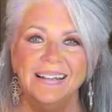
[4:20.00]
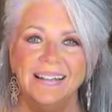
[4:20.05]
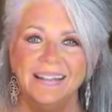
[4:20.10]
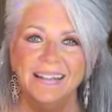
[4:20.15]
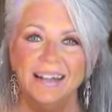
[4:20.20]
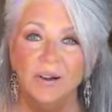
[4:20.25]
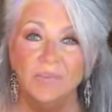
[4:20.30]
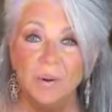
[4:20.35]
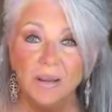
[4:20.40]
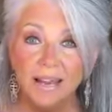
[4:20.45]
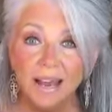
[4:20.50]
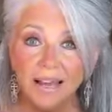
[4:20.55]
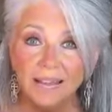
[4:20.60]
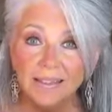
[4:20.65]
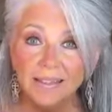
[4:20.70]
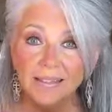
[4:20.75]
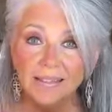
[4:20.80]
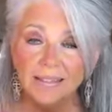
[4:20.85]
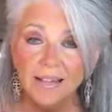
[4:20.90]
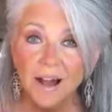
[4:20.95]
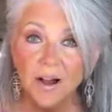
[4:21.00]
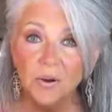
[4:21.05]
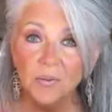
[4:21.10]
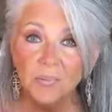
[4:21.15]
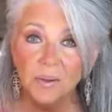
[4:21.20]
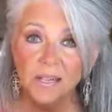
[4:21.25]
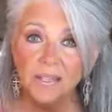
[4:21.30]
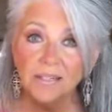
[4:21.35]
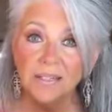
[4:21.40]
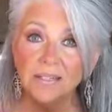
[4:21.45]
Now we got this all
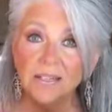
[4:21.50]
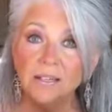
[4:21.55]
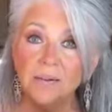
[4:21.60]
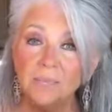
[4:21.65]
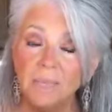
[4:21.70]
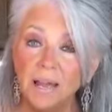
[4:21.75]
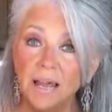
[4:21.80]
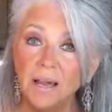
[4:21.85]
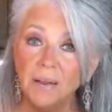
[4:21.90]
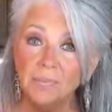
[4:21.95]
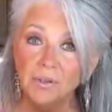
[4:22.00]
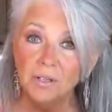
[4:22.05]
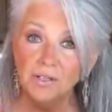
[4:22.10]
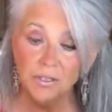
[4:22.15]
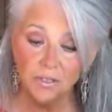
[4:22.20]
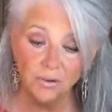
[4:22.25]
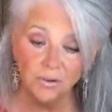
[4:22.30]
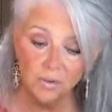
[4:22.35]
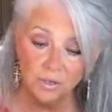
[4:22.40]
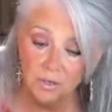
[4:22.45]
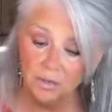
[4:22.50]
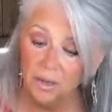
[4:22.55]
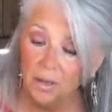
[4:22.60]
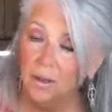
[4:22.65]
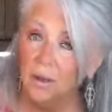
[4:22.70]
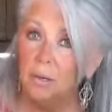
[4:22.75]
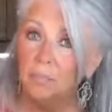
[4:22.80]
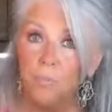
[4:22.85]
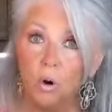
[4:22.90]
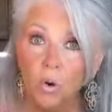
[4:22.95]
mixed up. Now I'm just going to
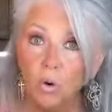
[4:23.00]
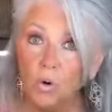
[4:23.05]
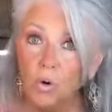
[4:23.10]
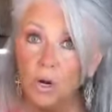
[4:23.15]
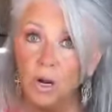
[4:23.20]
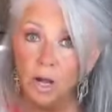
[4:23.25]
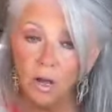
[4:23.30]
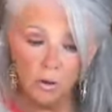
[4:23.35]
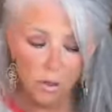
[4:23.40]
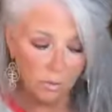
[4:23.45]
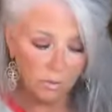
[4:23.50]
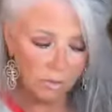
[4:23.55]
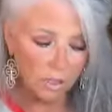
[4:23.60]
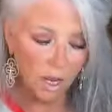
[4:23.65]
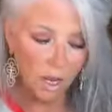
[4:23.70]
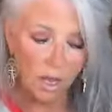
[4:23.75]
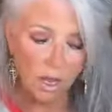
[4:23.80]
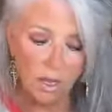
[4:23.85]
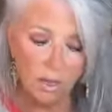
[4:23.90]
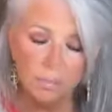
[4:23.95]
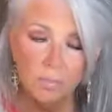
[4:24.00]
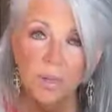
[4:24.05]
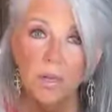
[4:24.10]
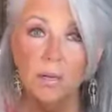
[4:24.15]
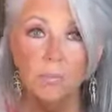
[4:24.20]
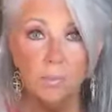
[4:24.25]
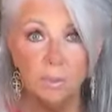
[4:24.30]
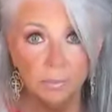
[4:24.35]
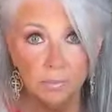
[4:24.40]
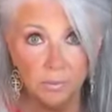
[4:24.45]
pour it all on top,
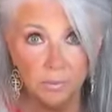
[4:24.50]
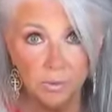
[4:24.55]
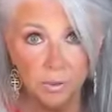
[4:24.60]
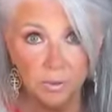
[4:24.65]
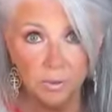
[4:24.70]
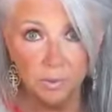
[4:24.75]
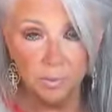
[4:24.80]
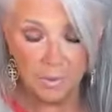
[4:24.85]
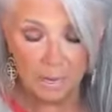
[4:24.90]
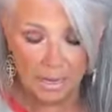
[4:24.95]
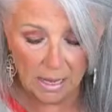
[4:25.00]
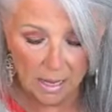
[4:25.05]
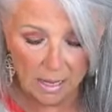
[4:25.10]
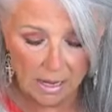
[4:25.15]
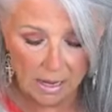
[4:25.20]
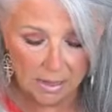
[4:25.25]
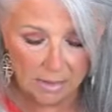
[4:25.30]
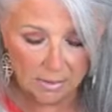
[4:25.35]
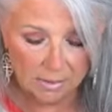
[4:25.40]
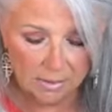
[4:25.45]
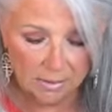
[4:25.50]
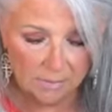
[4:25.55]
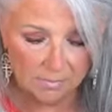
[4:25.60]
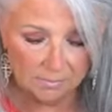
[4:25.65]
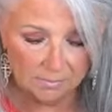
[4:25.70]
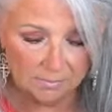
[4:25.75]
but I'm going to do it with my hands.